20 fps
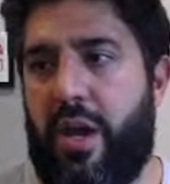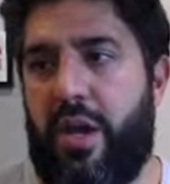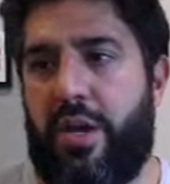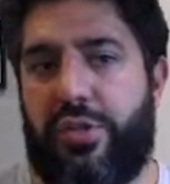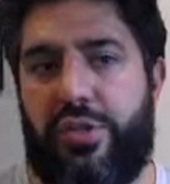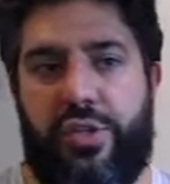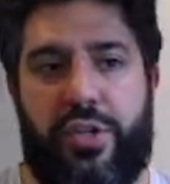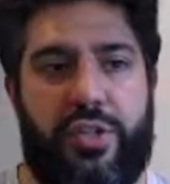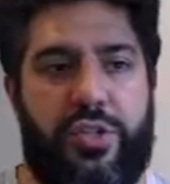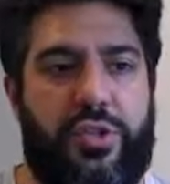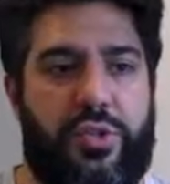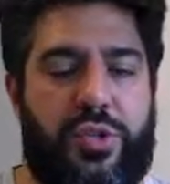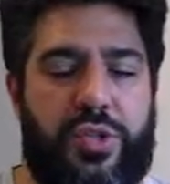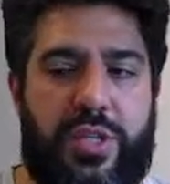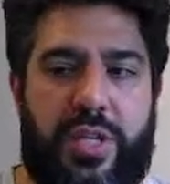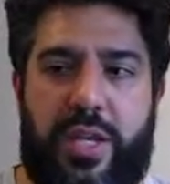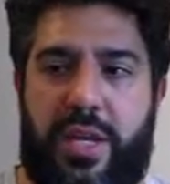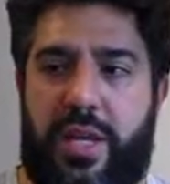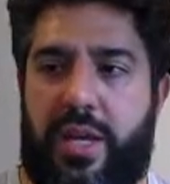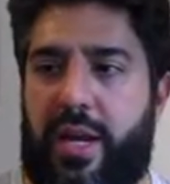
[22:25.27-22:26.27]
So you can do
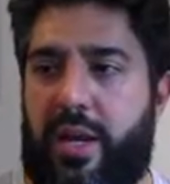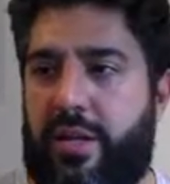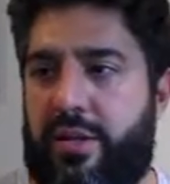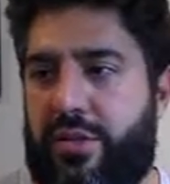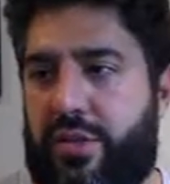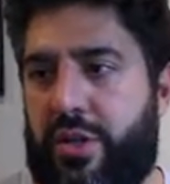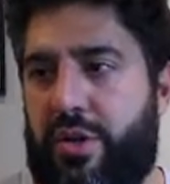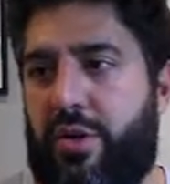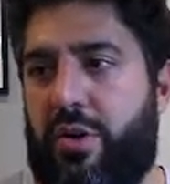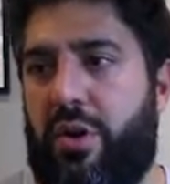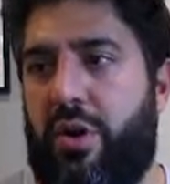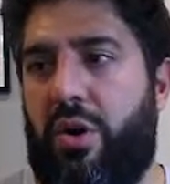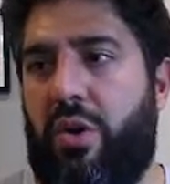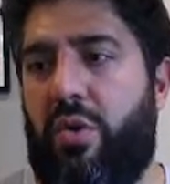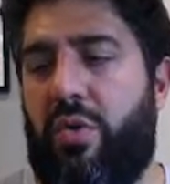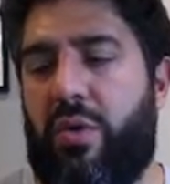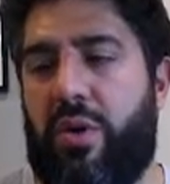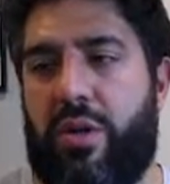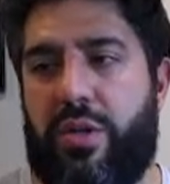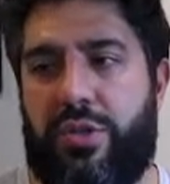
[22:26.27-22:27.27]
C0,
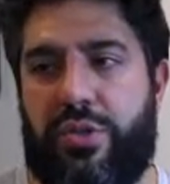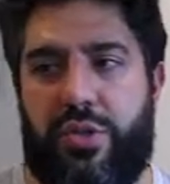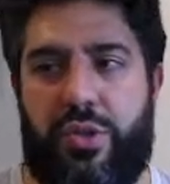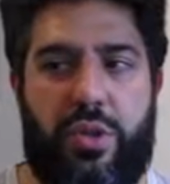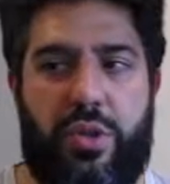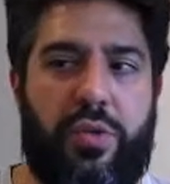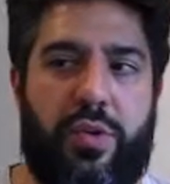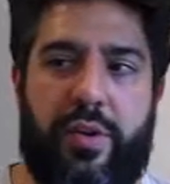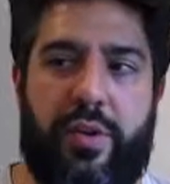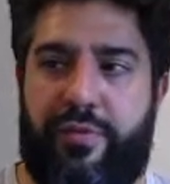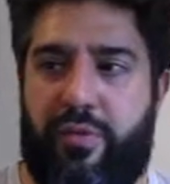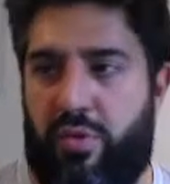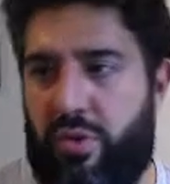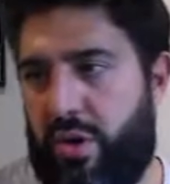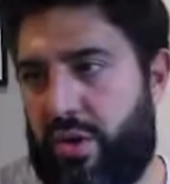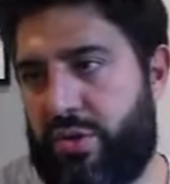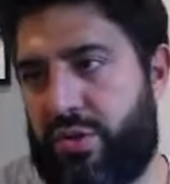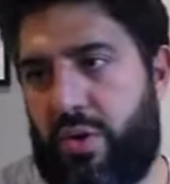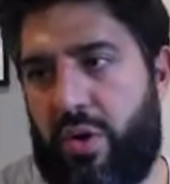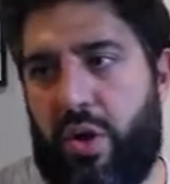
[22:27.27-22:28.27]
1, 2, 3, 4.
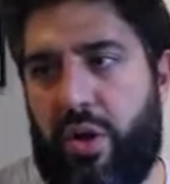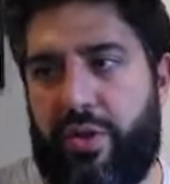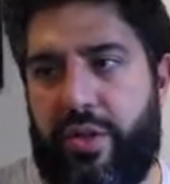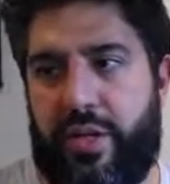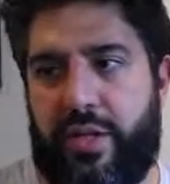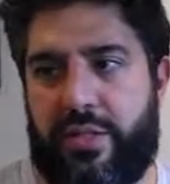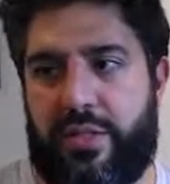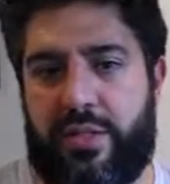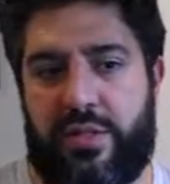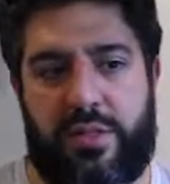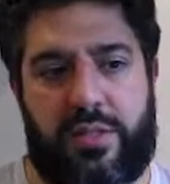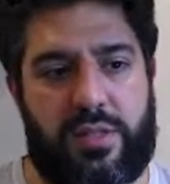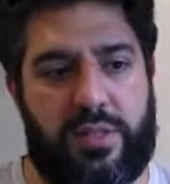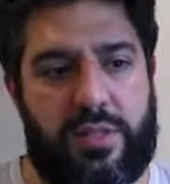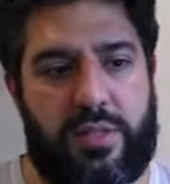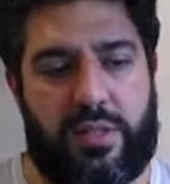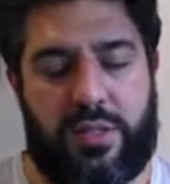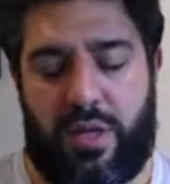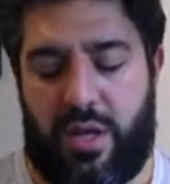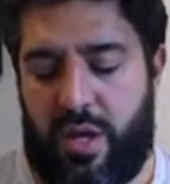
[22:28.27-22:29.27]
So all the
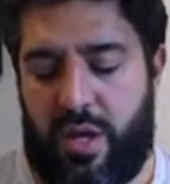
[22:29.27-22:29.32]
instances